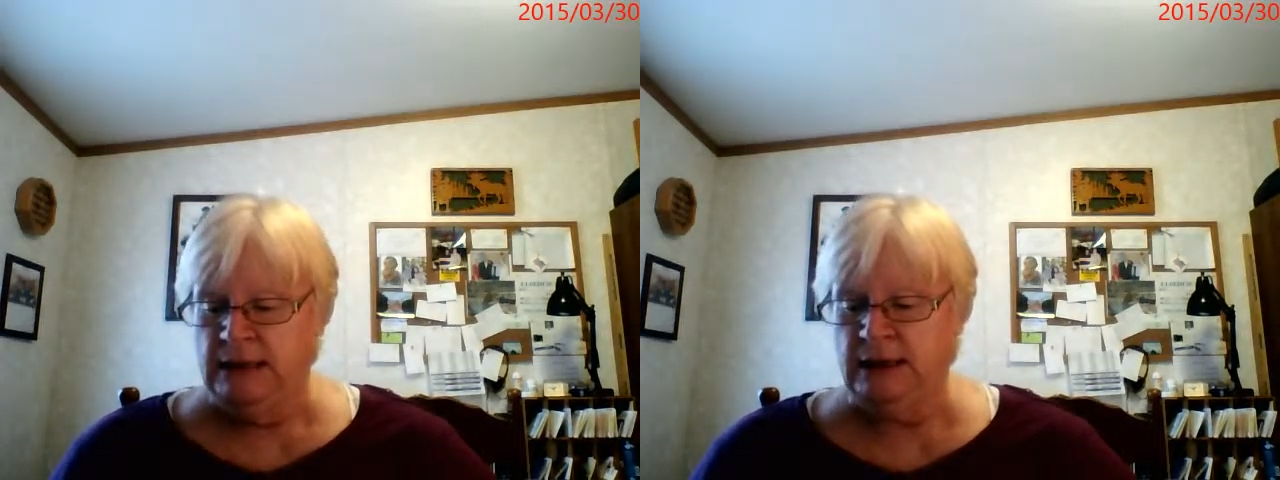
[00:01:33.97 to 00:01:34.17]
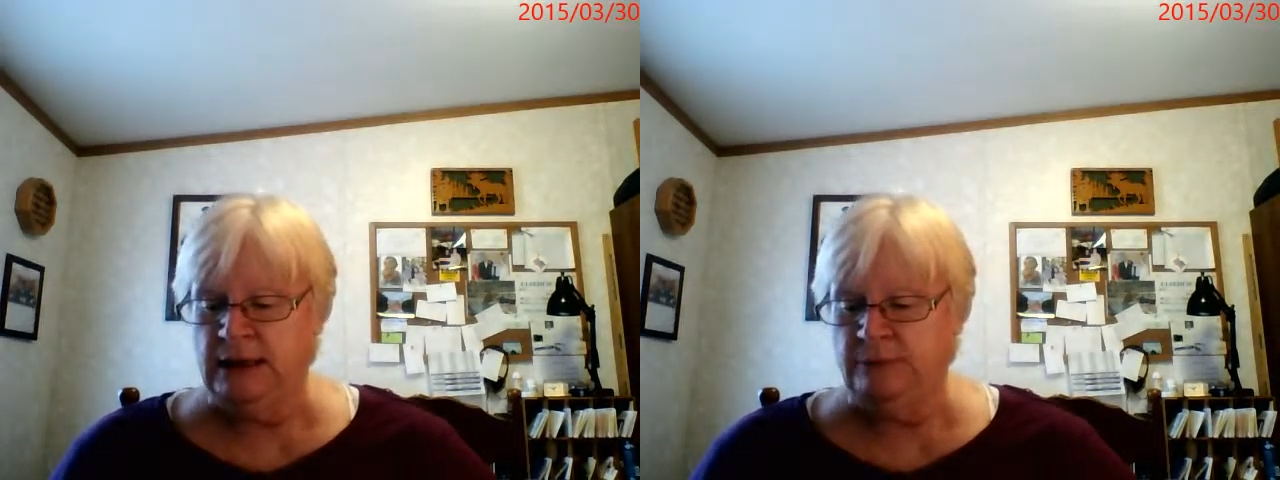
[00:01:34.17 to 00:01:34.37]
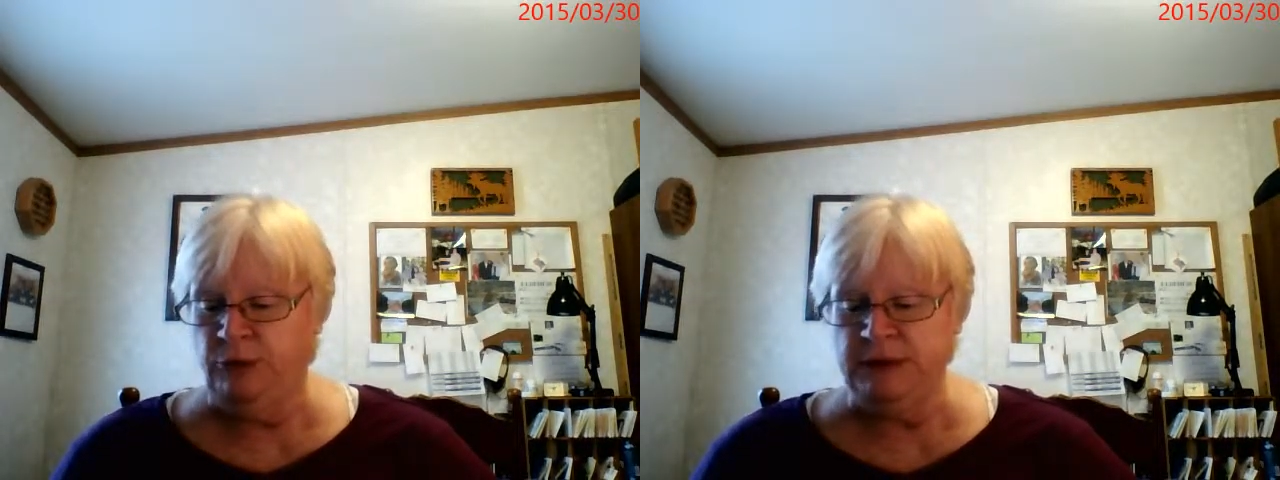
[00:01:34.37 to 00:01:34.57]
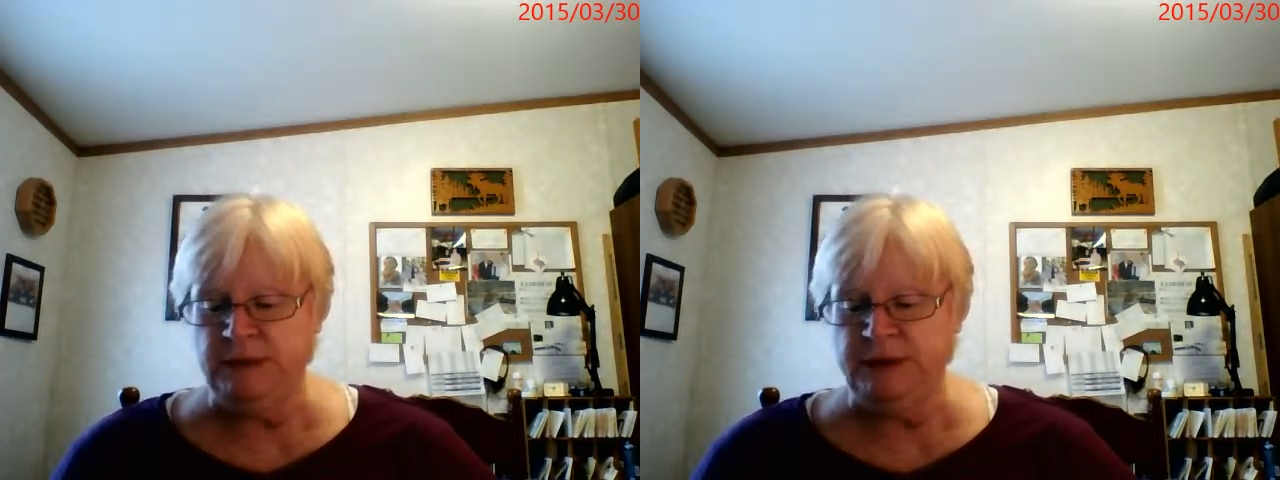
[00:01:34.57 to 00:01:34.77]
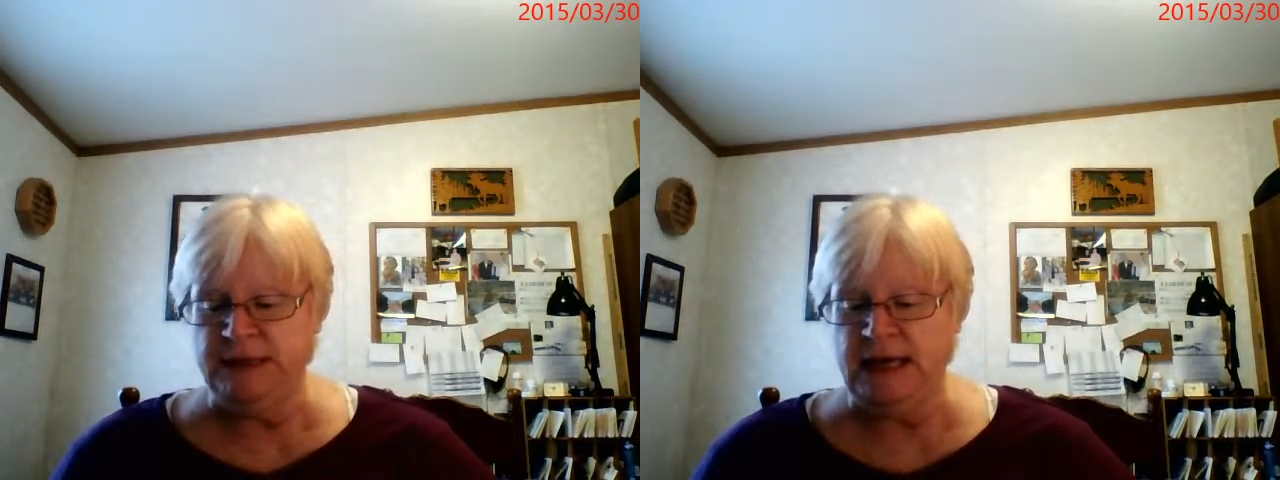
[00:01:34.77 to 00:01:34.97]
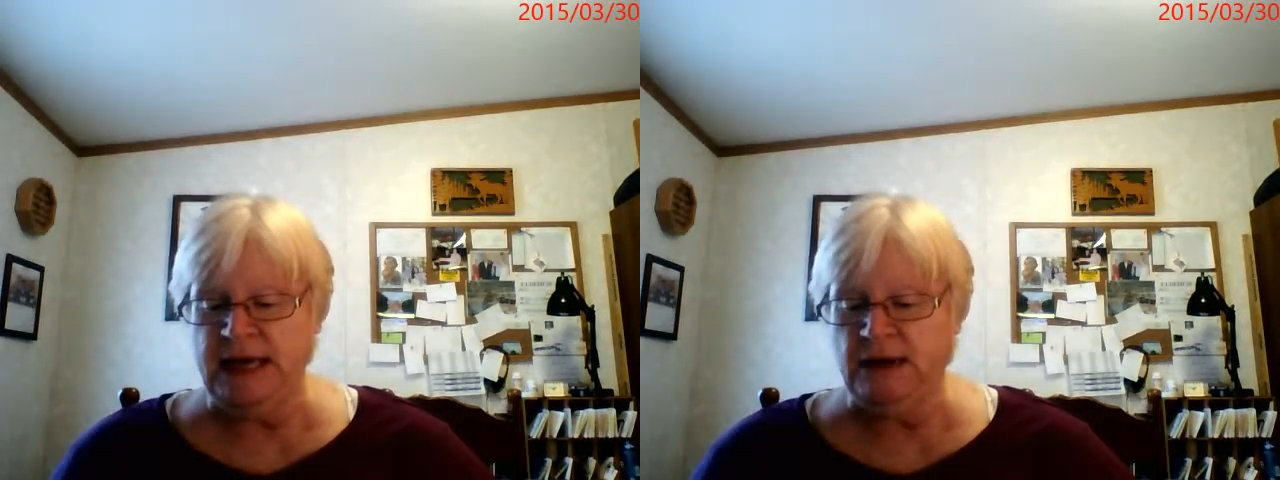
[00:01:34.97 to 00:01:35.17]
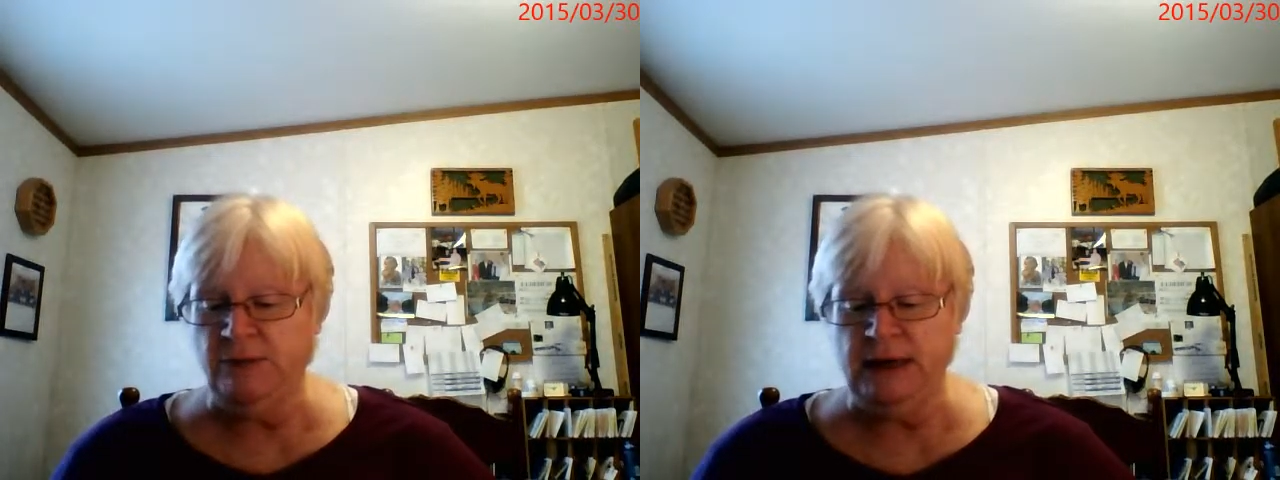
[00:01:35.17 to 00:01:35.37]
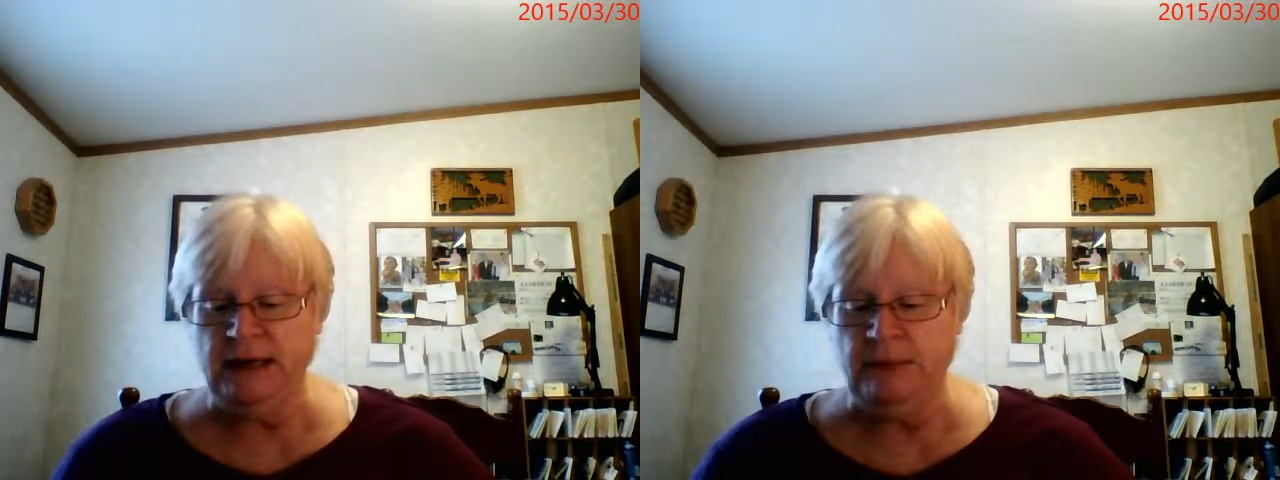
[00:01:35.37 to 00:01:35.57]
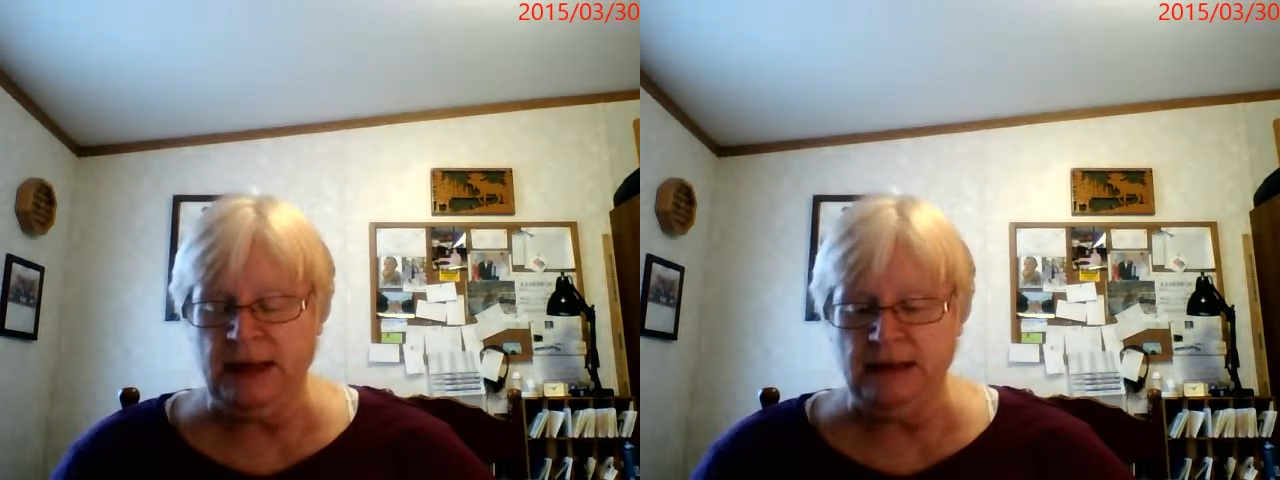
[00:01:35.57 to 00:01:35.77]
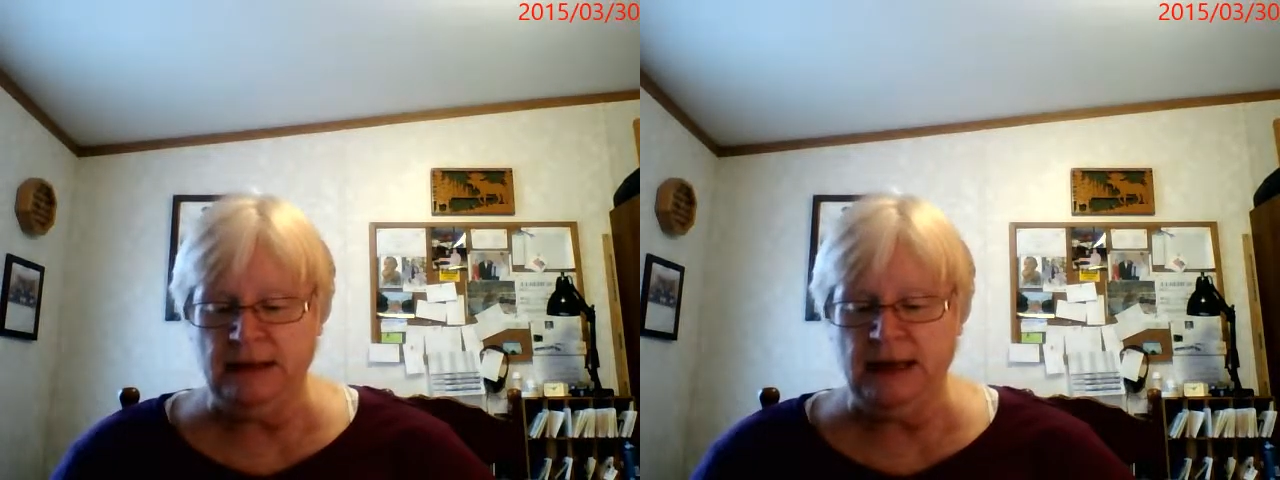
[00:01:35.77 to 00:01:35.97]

The prince was taken away to bathe